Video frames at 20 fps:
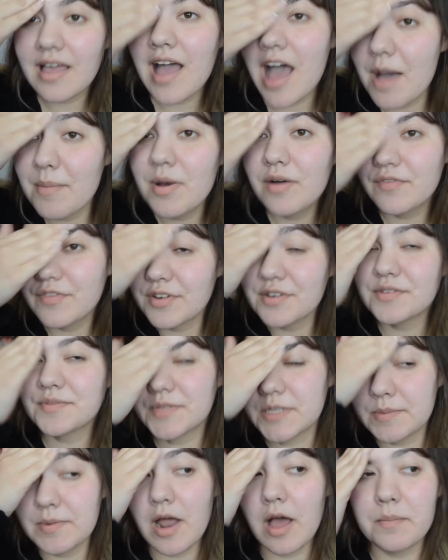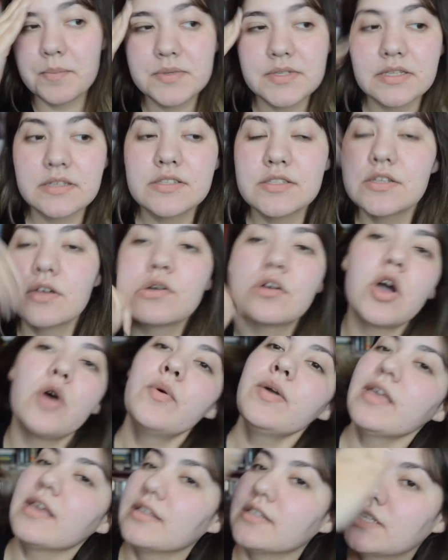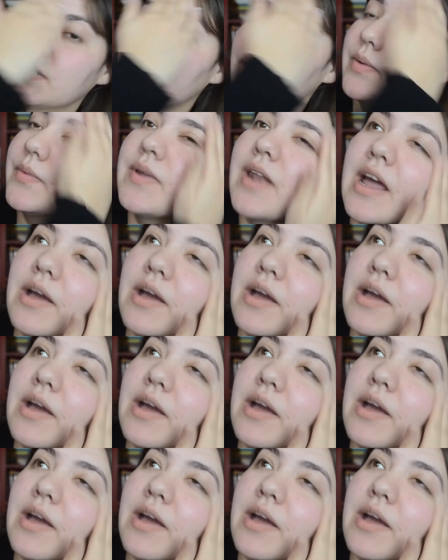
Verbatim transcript: How about for a synopsis? So going into it, when